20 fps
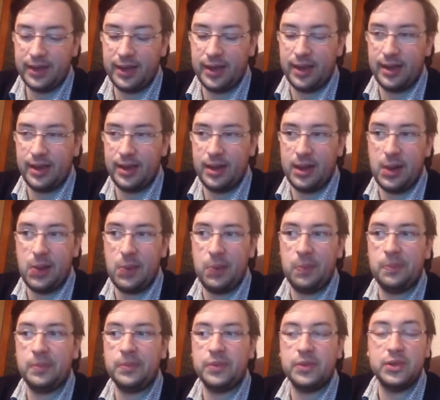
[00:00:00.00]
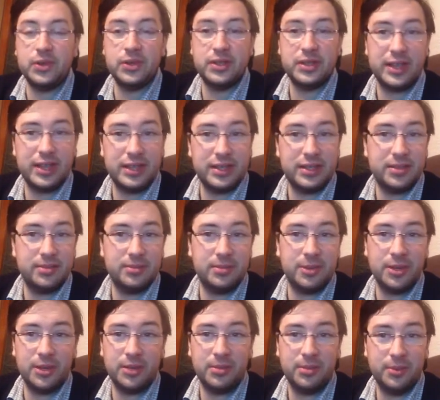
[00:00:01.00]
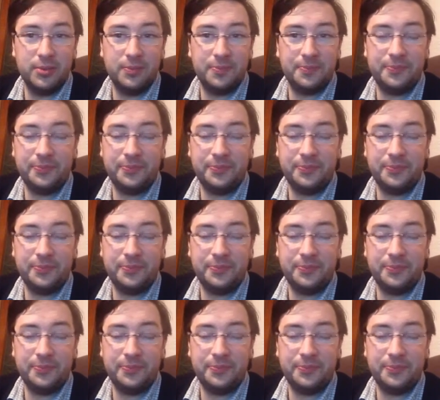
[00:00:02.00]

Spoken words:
You can taste the bergamot.